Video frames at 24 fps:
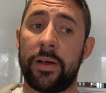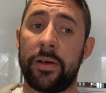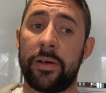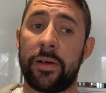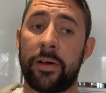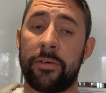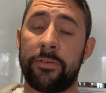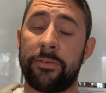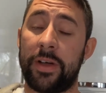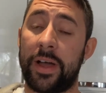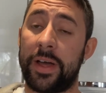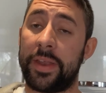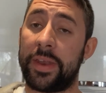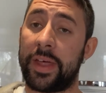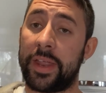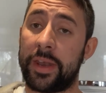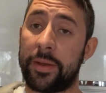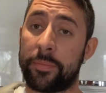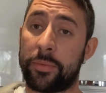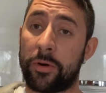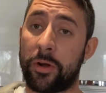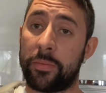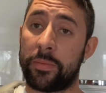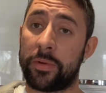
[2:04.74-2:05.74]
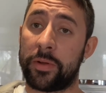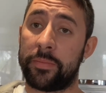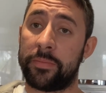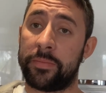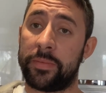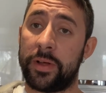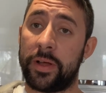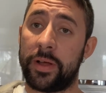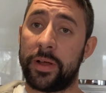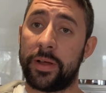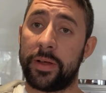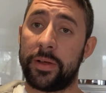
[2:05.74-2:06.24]
I found out the problem,
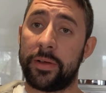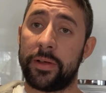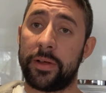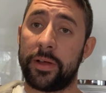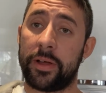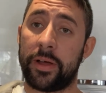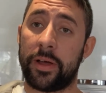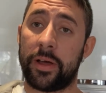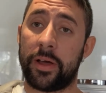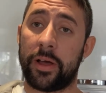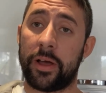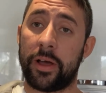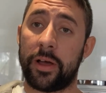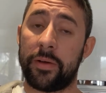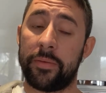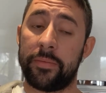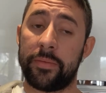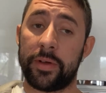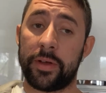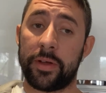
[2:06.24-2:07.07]
and